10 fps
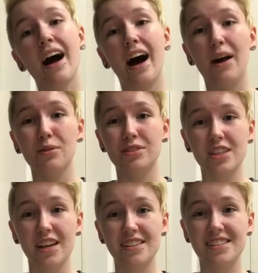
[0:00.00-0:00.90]
I will
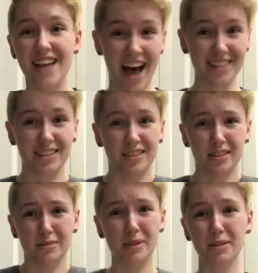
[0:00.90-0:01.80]
just ask you to
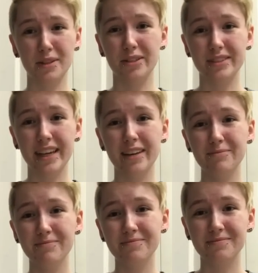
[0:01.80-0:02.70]
repeat what you said,
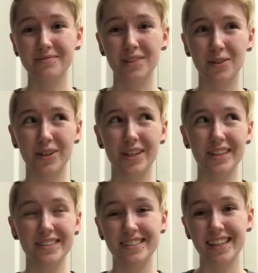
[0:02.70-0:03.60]
and
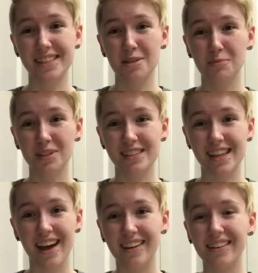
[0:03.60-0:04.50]
it's as simple as
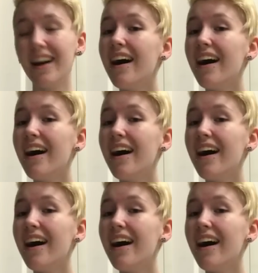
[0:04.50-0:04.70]
that.